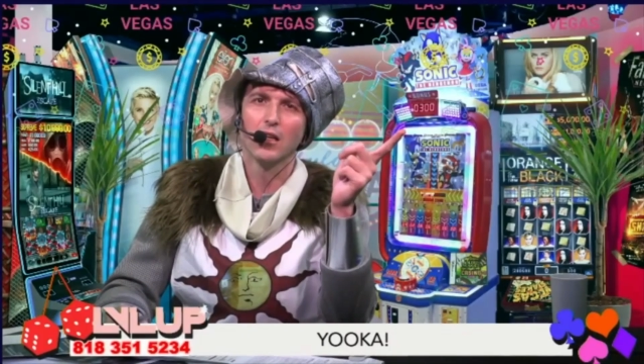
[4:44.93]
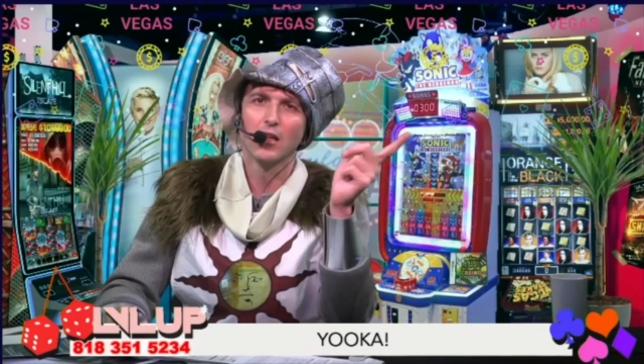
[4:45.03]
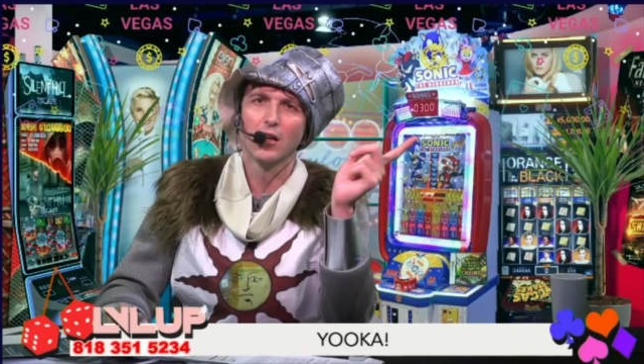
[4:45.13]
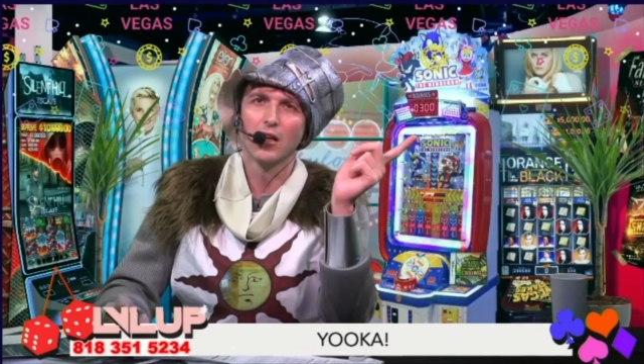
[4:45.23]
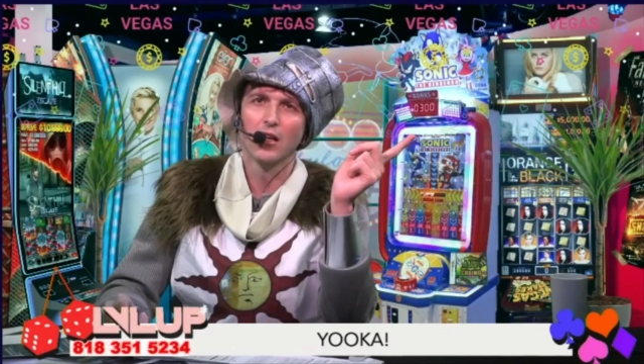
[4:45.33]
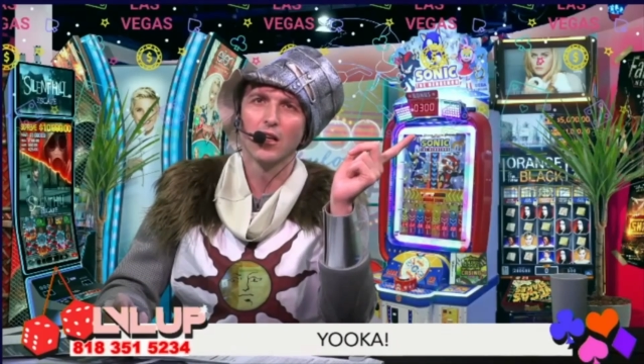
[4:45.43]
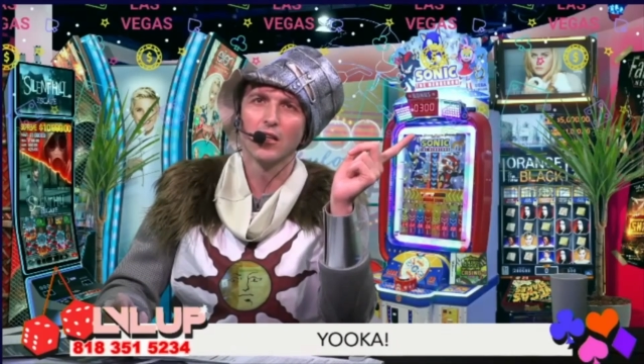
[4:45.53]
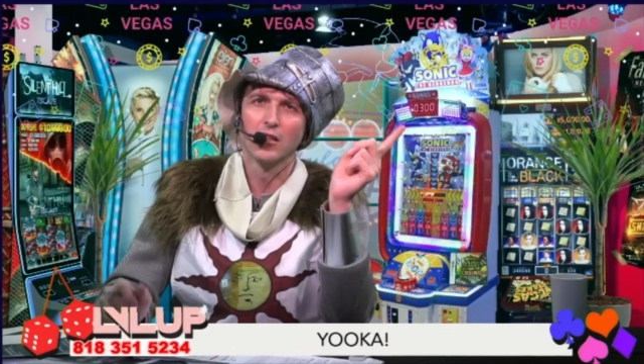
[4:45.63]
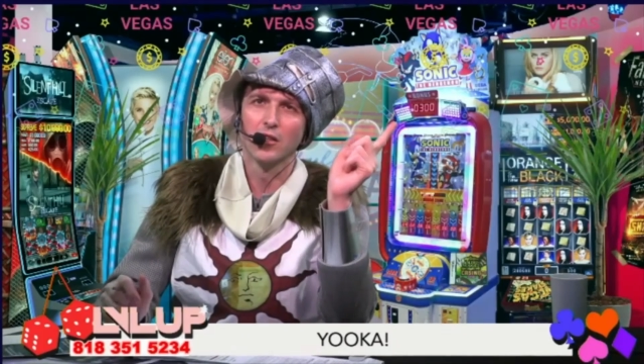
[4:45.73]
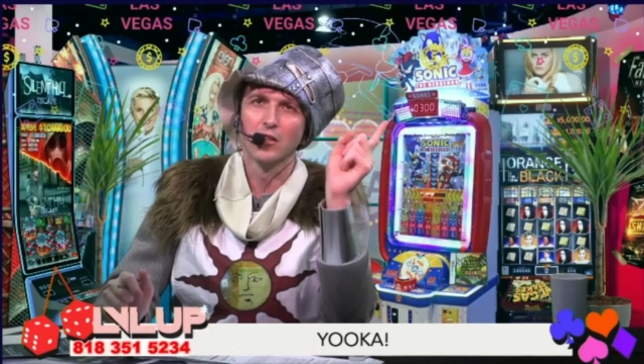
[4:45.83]
your
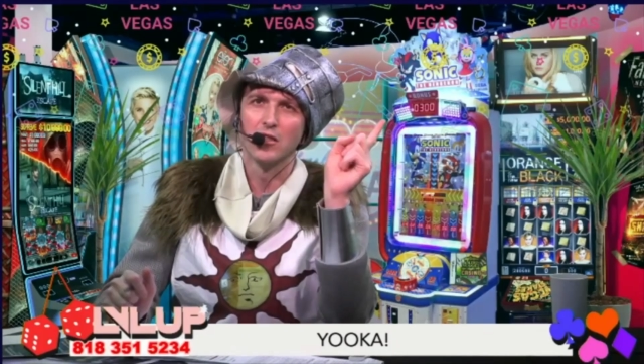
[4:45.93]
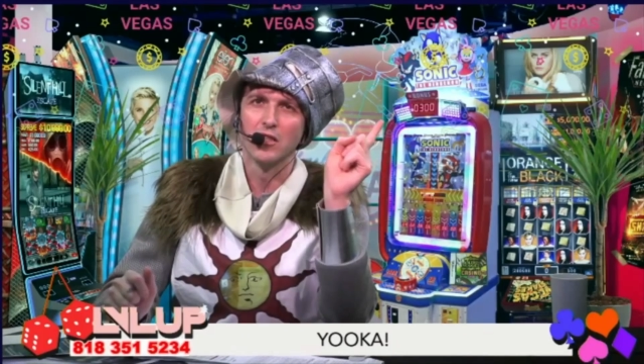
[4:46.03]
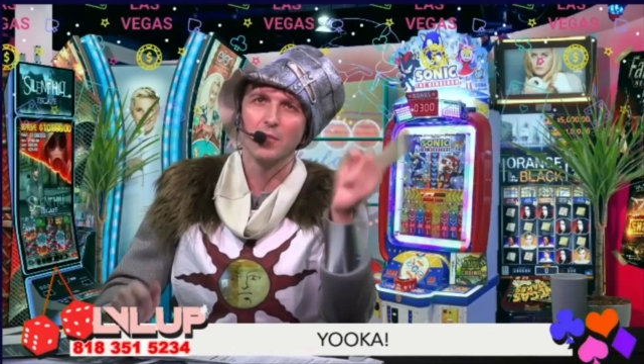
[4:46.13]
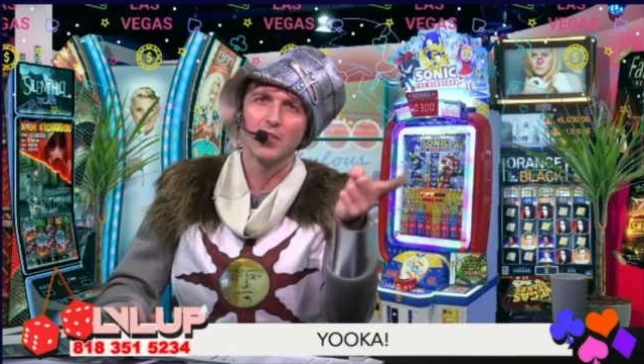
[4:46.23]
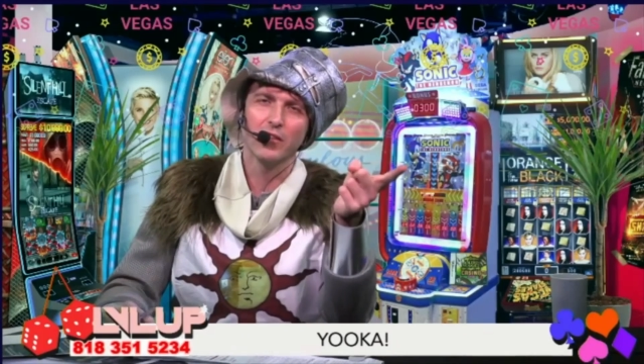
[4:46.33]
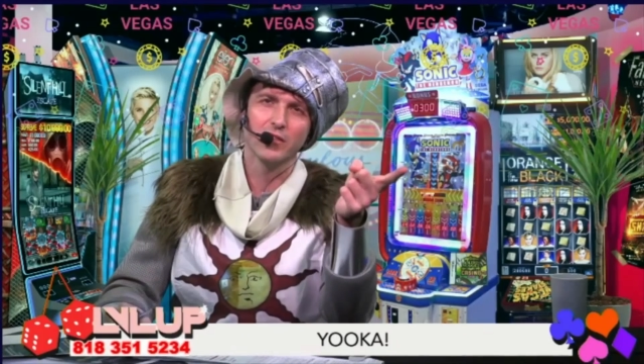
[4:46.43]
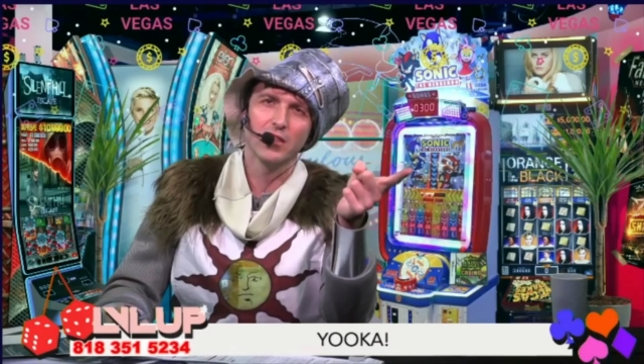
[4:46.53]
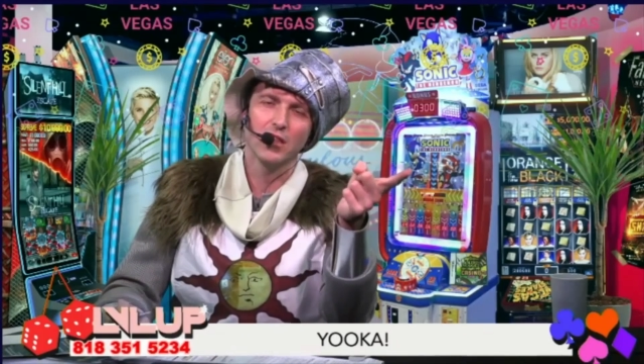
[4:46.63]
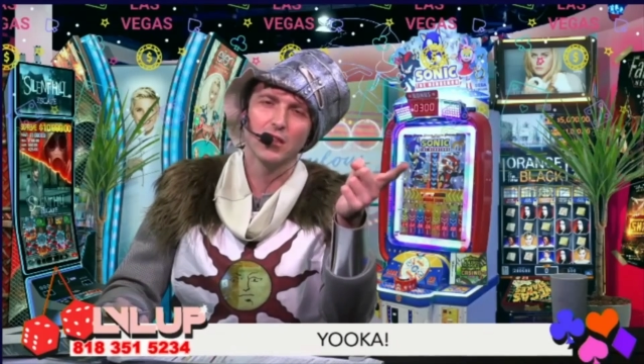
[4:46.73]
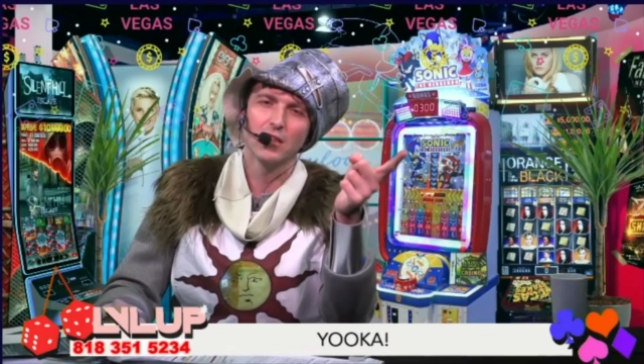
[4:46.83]
Team
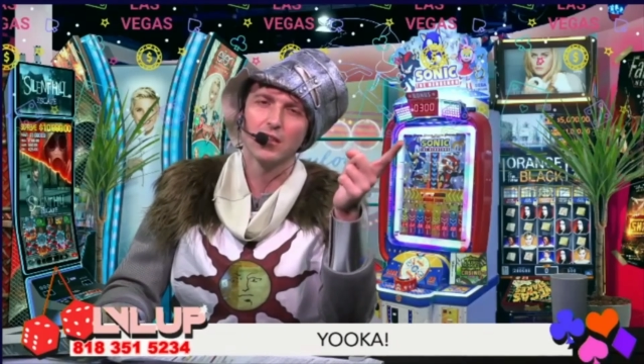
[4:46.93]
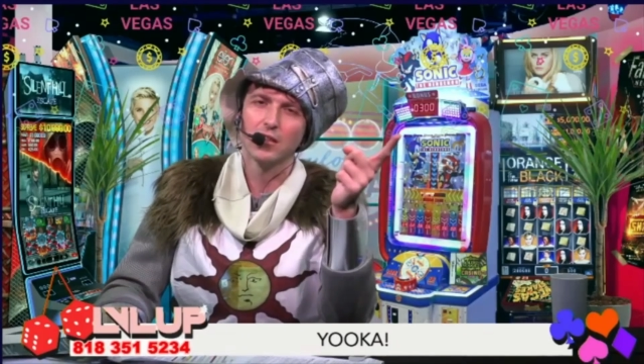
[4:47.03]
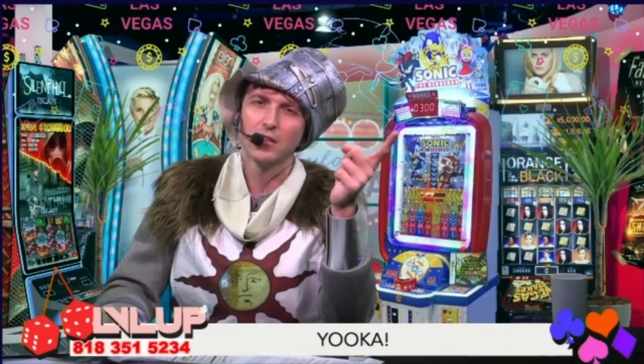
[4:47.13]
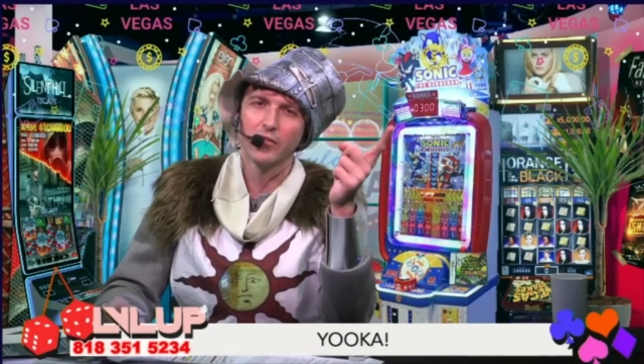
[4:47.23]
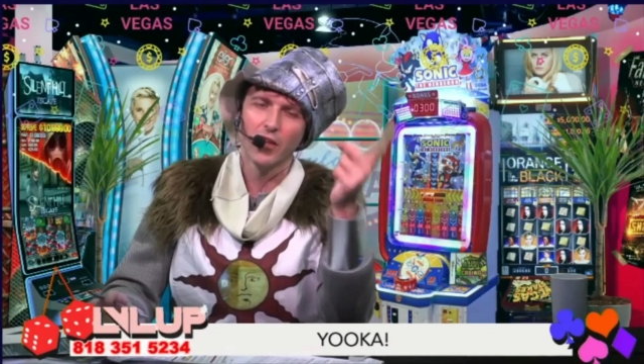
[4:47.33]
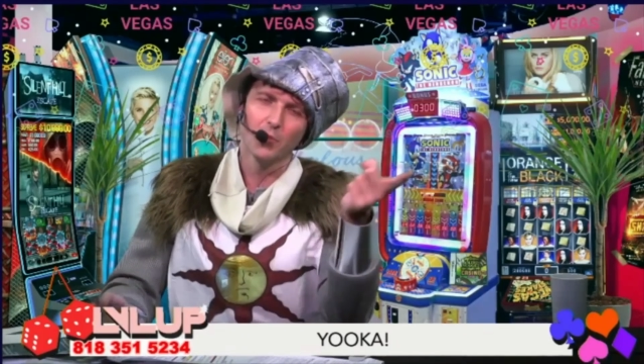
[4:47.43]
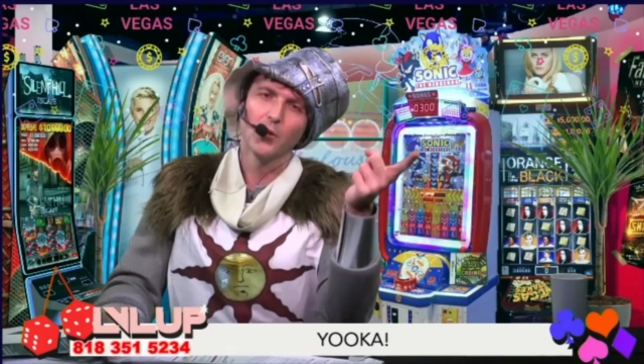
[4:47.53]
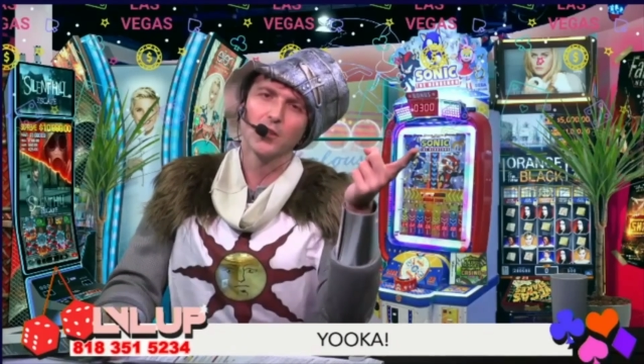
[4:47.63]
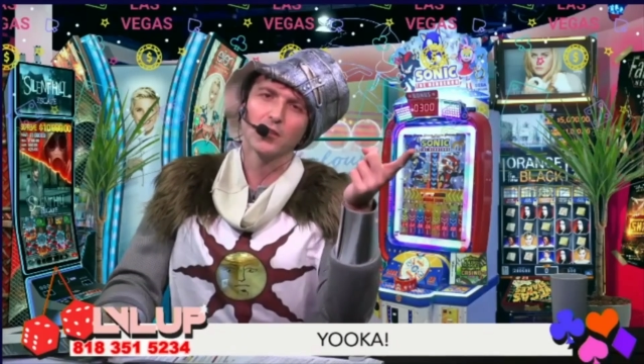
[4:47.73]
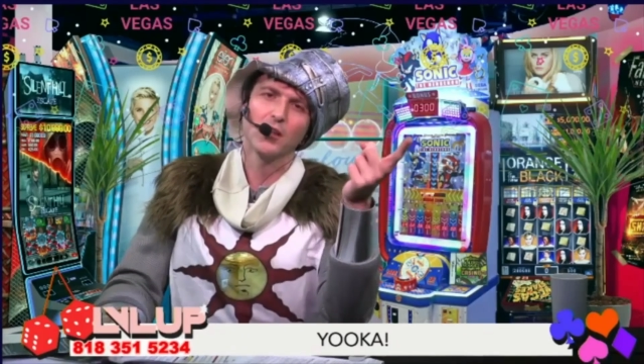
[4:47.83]
17, the
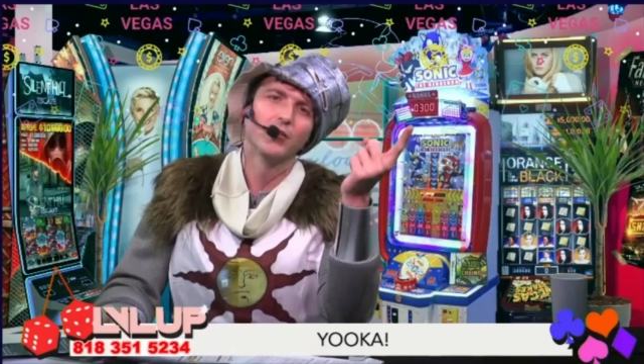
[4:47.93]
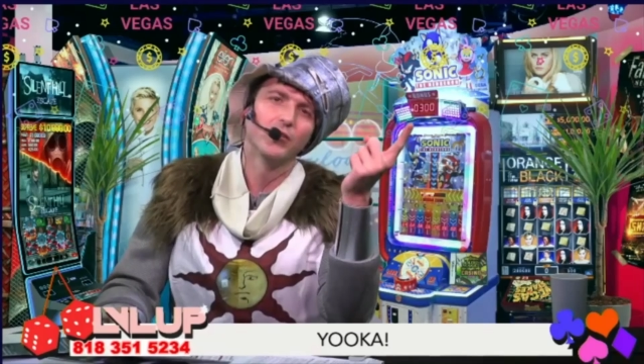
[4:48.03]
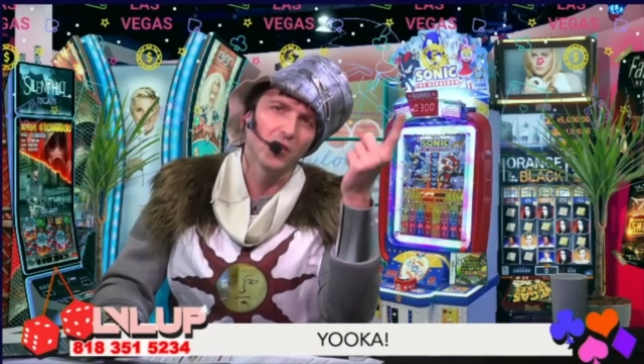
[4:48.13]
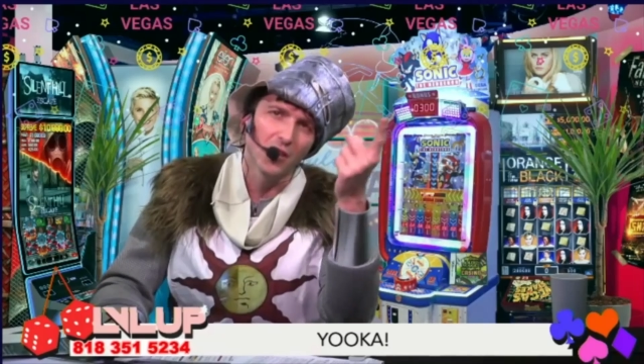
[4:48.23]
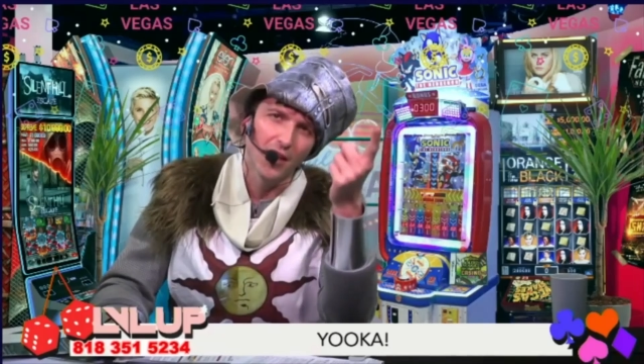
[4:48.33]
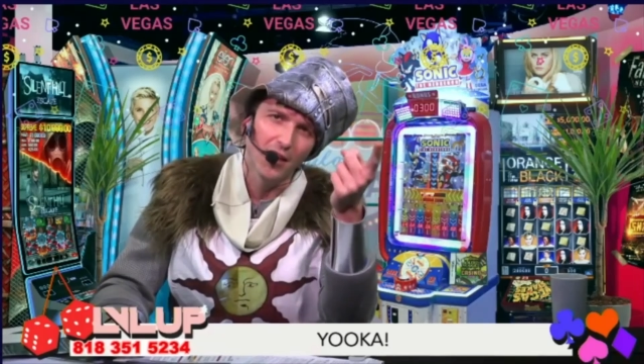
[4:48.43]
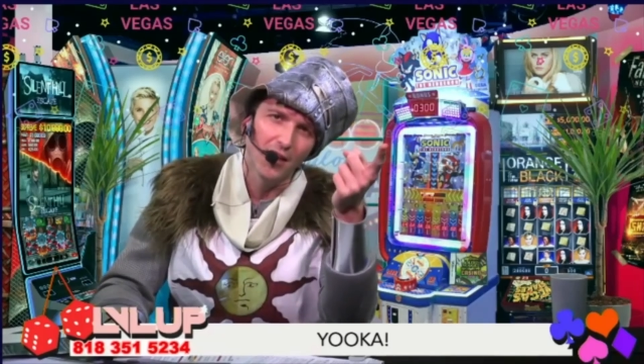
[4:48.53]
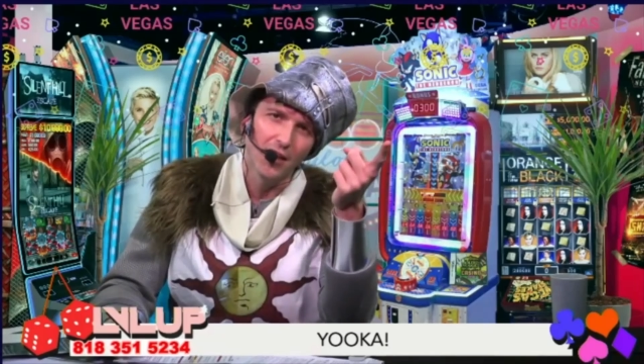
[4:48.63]
developers of Yooka-Laylee